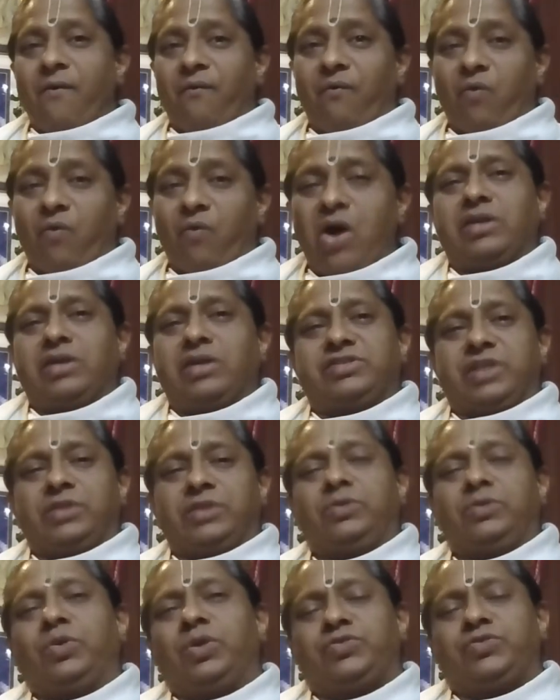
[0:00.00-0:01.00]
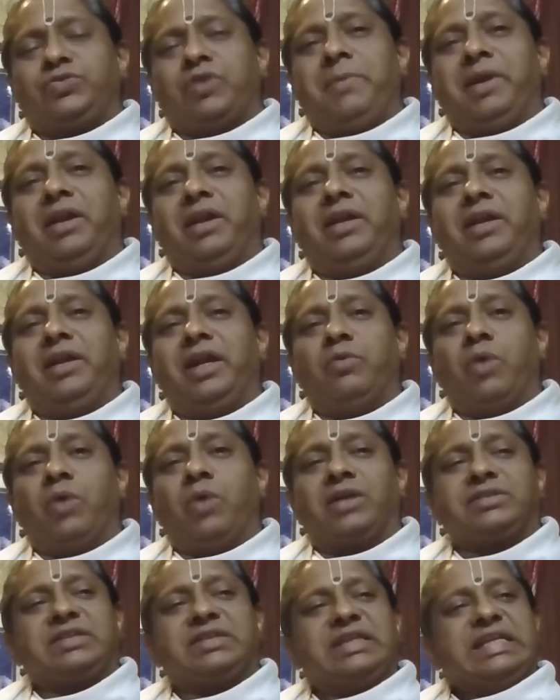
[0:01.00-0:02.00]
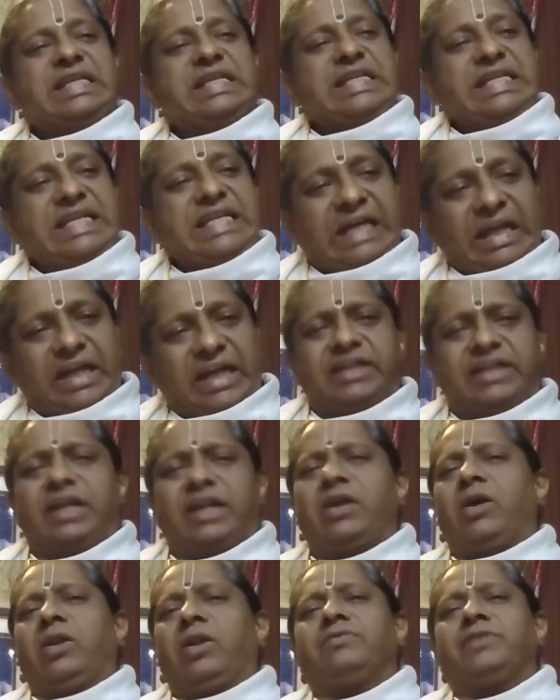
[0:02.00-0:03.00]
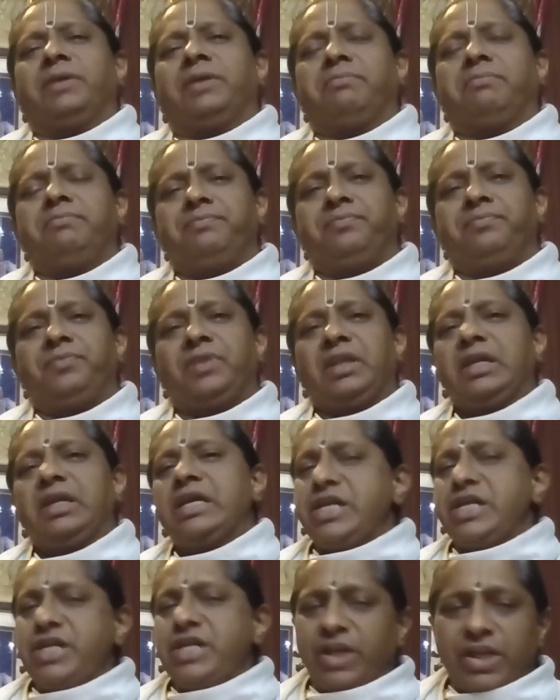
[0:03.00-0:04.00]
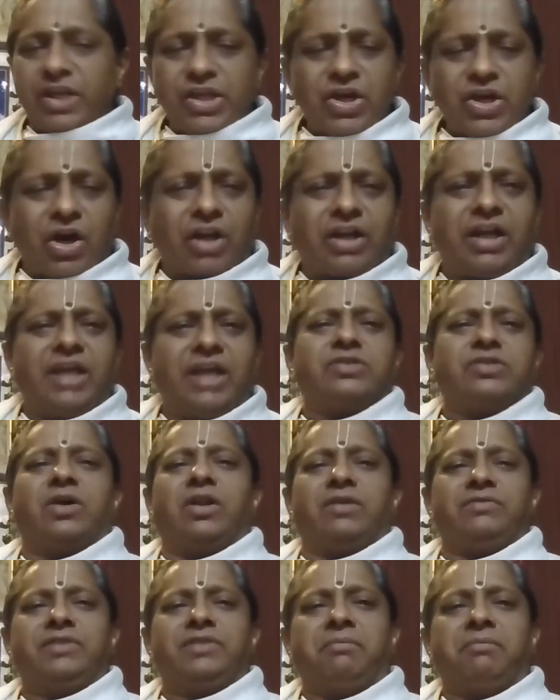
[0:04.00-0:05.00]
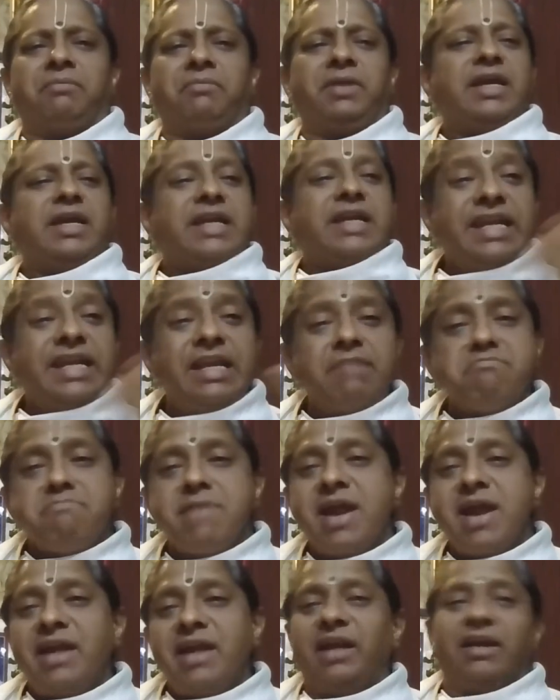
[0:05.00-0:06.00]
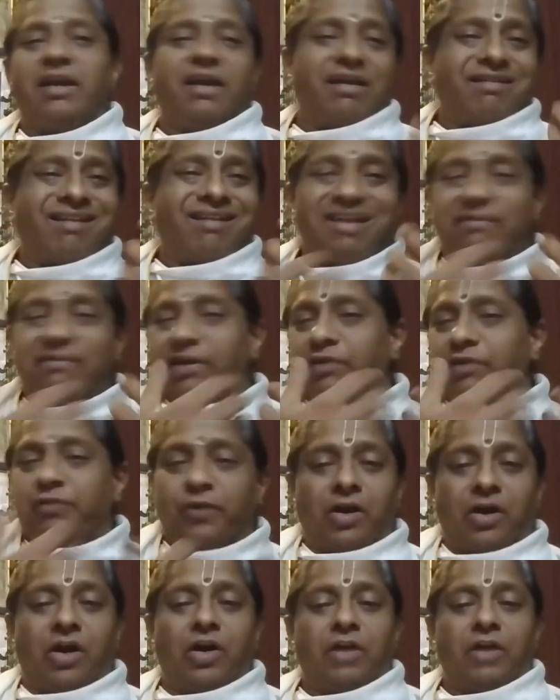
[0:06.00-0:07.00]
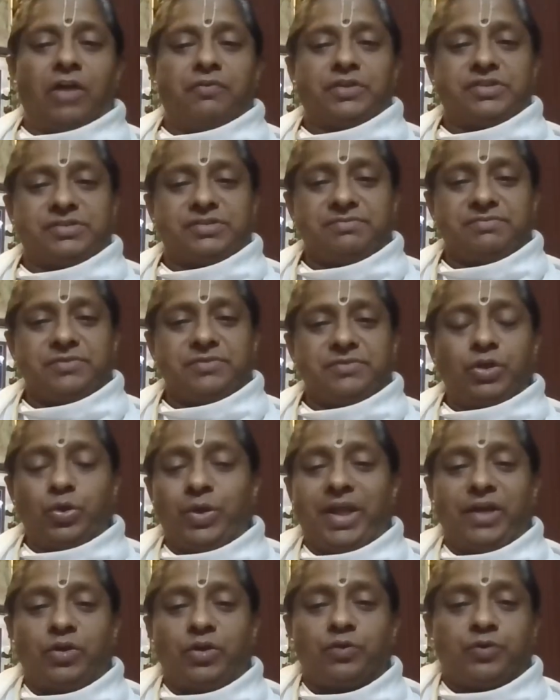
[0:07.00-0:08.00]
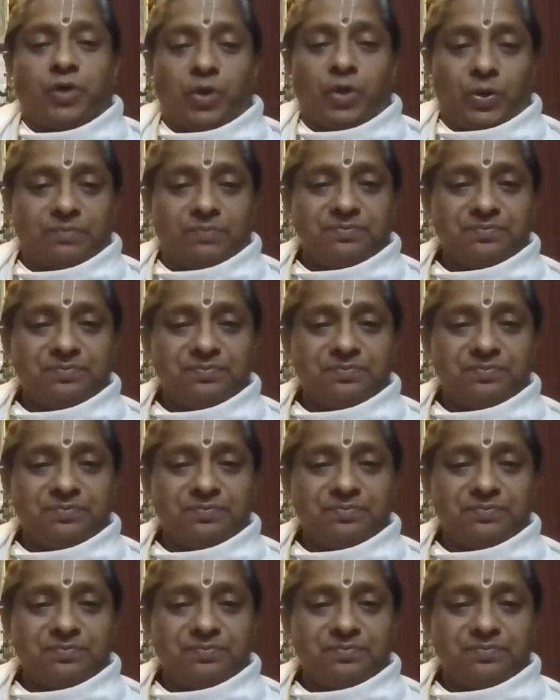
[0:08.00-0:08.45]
What Sadguru Swamigal did was, he collected all of them, he reorganized all of them, he made it relevant for all of us today to follow.